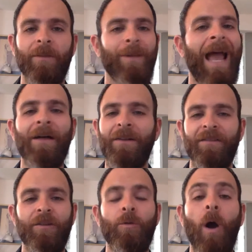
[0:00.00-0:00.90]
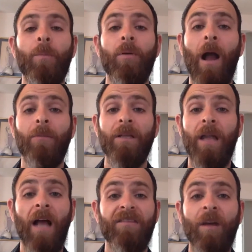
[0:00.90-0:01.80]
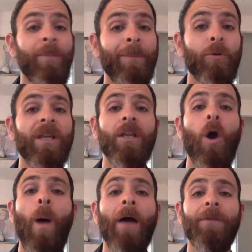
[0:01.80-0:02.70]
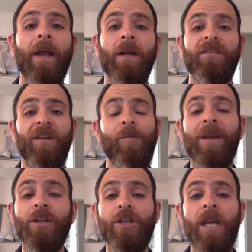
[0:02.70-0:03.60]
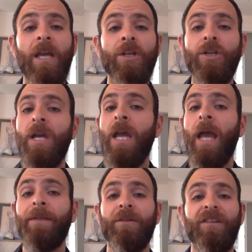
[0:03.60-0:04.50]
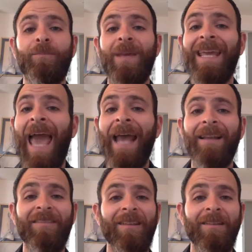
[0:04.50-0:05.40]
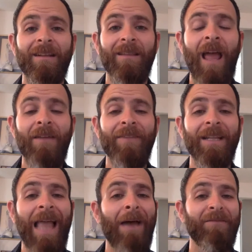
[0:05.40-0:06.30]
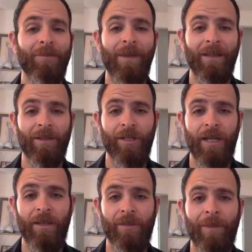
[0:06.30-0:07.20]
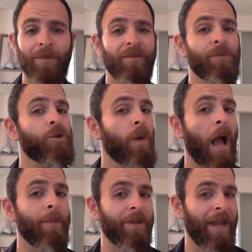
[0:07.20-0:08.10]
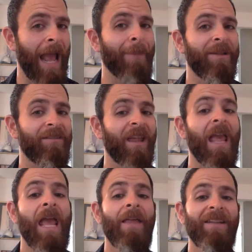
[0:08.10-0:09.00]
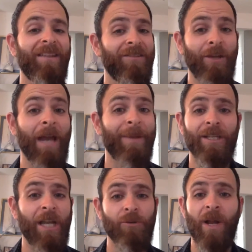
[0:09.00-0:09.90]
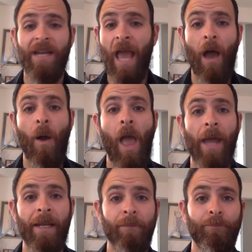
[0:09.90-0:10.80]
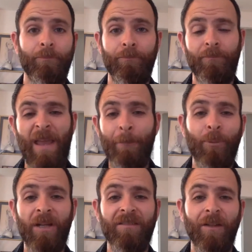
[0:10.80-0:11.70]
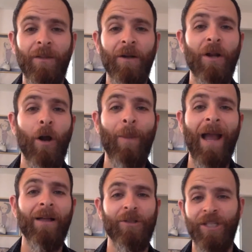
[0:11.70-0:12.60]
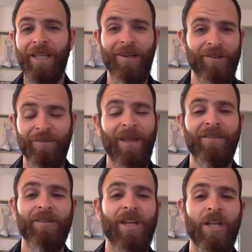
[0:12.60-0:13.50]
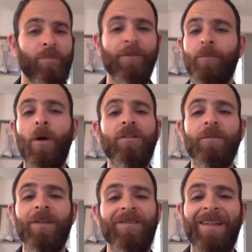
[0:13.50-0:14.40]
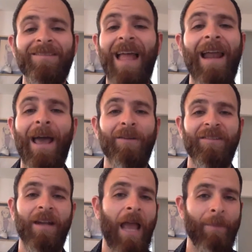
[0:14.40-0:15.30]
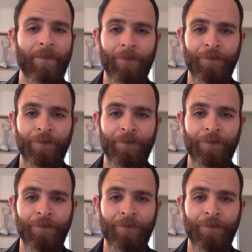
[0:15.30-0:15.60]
the reality is you are probably not. Some people can go out there and say, I'm going to make a change, and there's this big catalyst in their life that allows them to make the change. Maybe there's some trauma that happens that says, you got to make a change right now, and it imprints on their neurobiology and it just makes a change. But for most of us, that's not how it's going to happen.